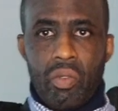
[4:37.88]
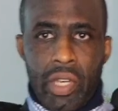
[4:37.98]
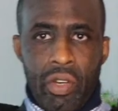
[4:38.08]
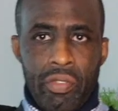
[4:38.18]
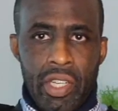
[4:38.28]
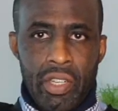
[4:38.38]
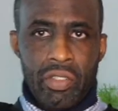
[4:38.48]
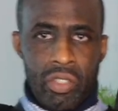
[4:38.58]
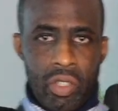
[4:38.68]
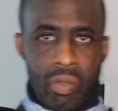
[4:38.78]
Right over
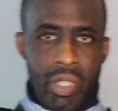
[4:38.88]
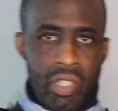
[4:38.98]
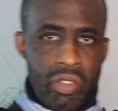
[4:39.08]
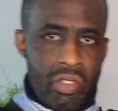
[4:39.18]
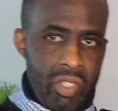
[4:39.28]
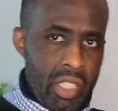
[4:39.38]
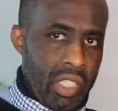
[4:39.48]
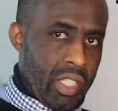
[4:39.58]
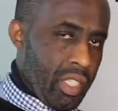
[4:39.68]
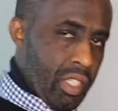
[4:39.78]
here, so here's
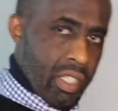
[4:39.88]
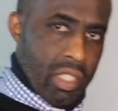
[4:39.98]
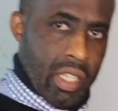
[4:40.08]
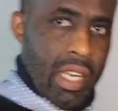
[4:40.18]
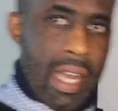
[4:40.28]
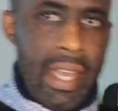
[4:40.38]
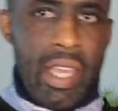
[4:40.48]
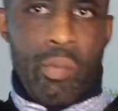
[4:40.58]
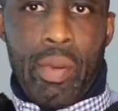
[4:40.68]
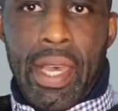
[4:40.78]
the
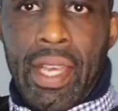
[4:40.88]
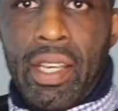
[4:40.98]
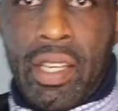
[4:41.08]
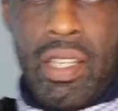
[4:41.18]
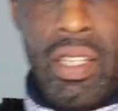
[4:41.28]
high impact